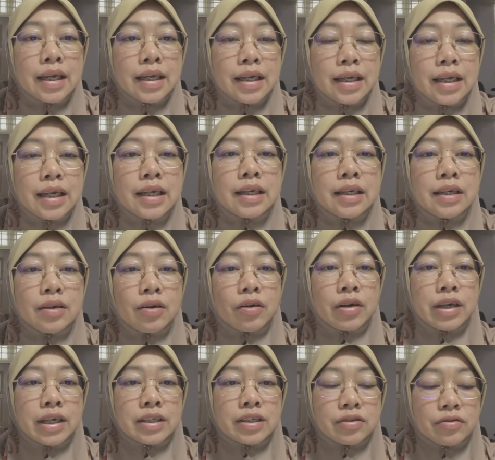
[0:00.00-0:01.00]
in your
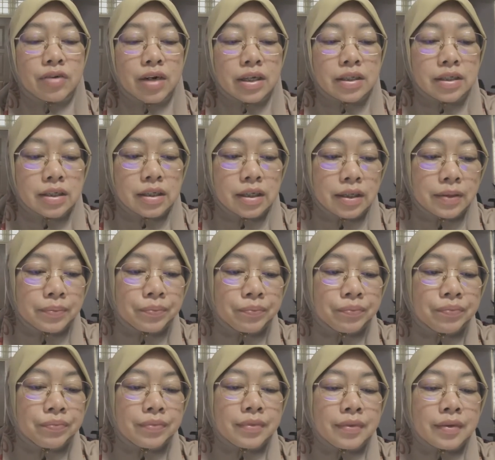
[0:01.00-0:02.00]
instruction.
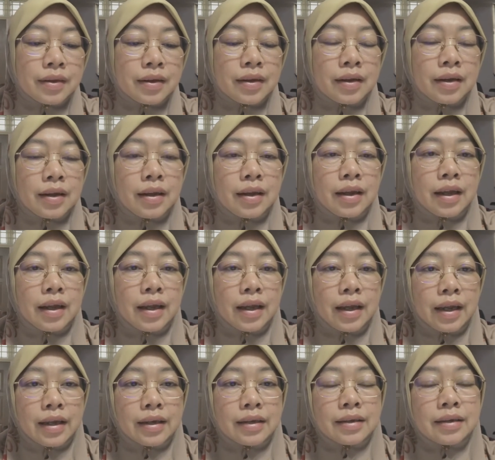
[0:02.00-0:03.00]
And